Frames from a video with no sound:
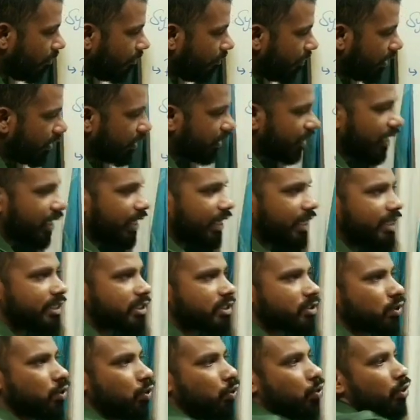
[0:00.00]
When
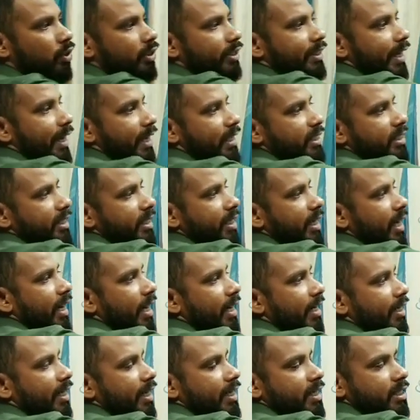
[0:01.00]
these voltage
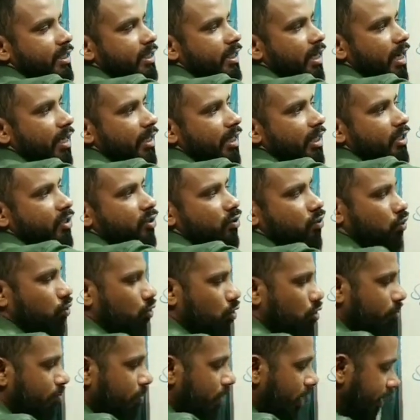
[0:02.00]
gated channels
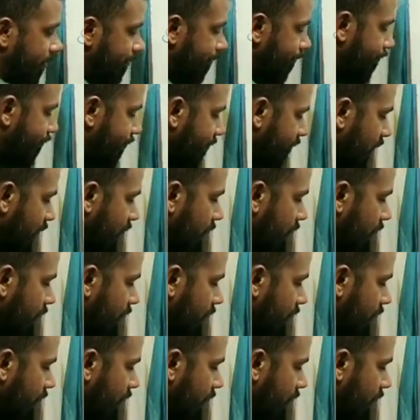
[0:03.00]
open,